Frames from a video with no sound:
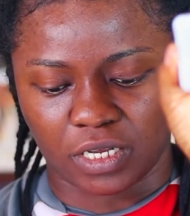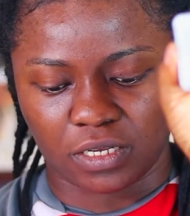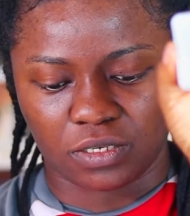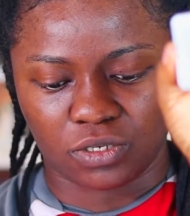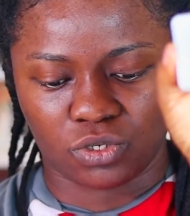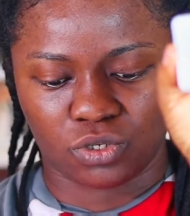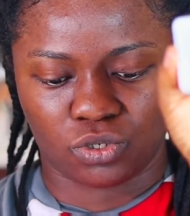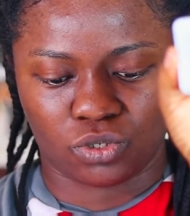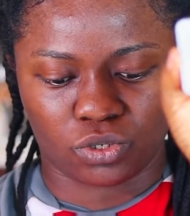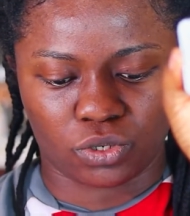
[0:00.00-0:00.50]

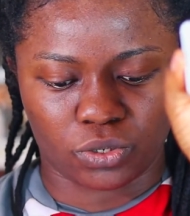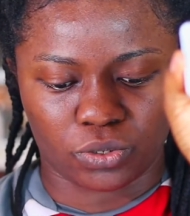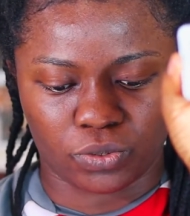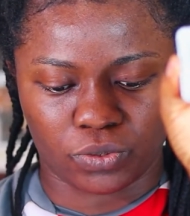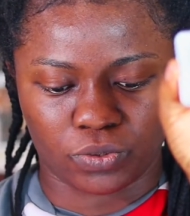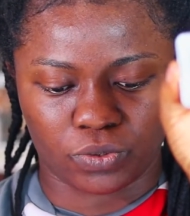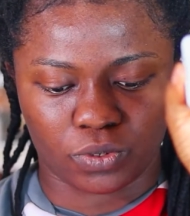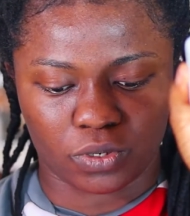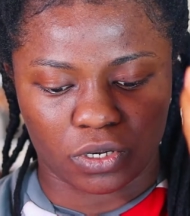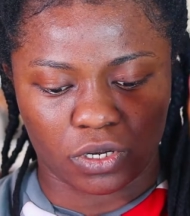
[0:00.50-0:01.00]

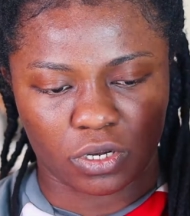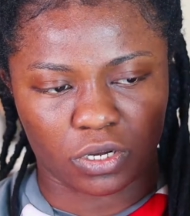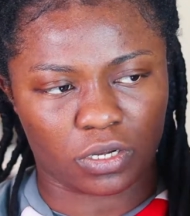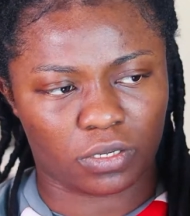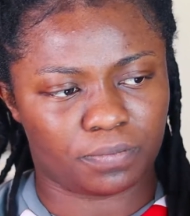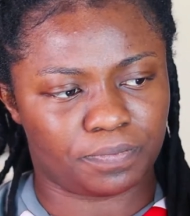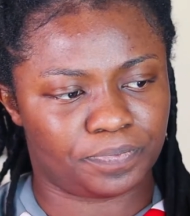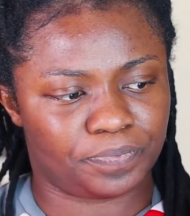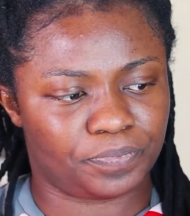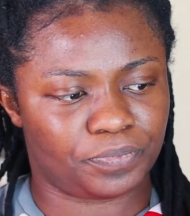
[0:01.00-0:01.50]
So
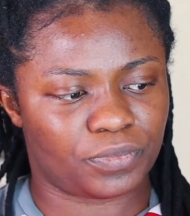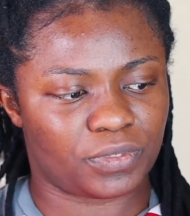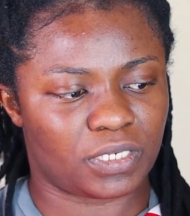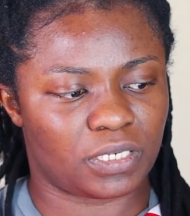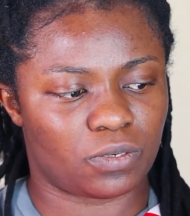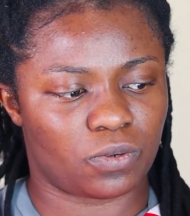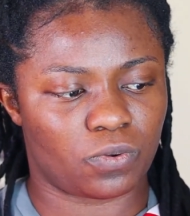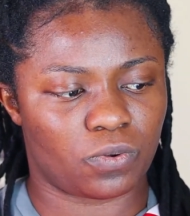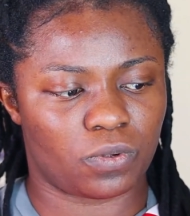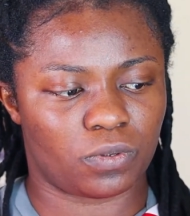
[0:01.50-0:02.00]

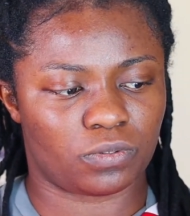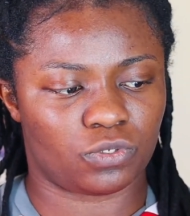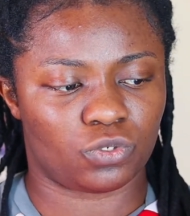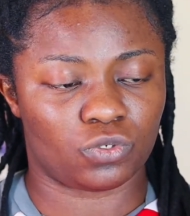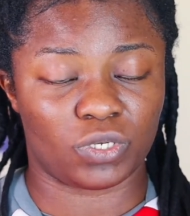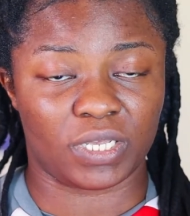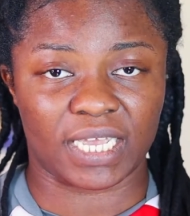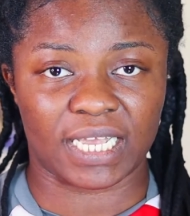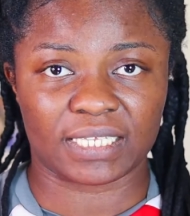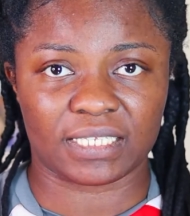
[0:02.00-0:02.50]

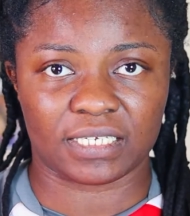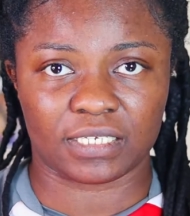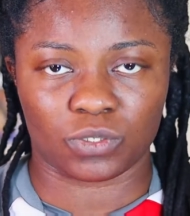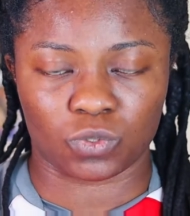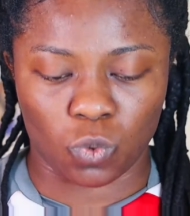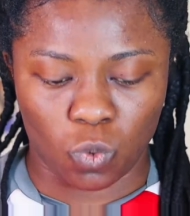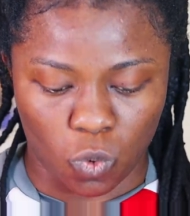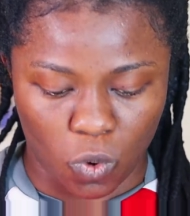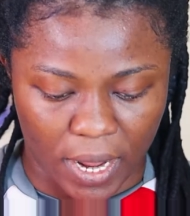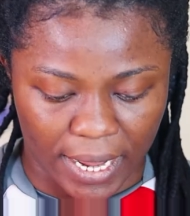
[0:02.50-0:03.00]
to get
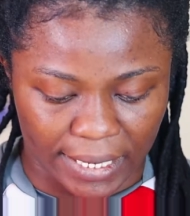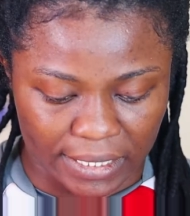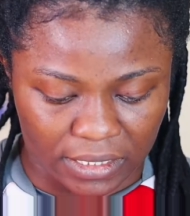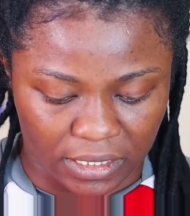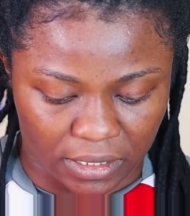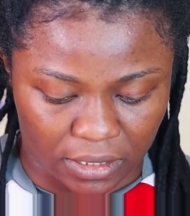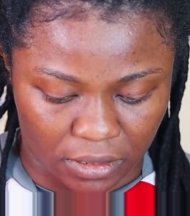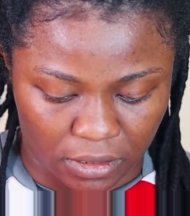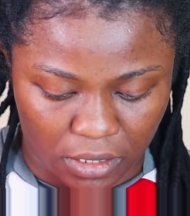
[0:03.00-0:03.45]
it wet.